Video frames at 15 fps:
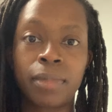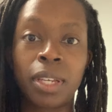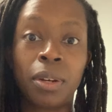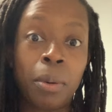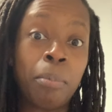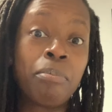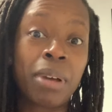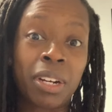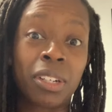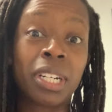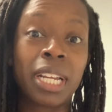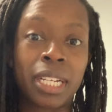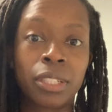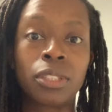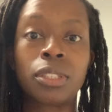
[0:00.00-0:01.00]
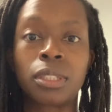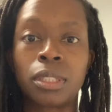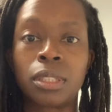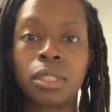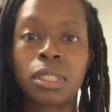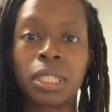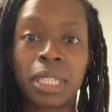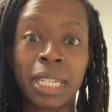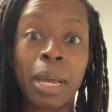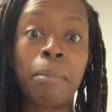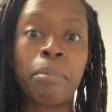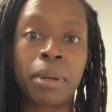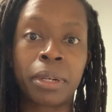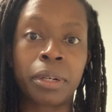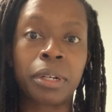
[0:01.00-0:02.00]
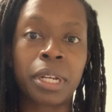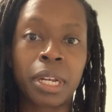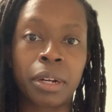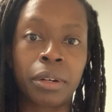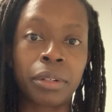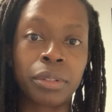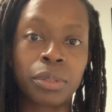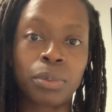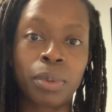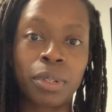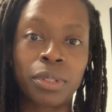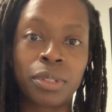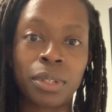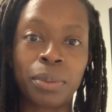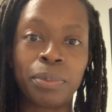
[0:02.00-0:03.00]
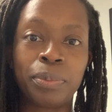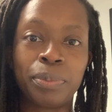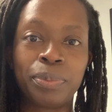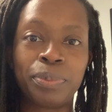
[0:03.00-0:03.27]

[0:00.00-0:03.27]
you know, better answers and get better care as well too.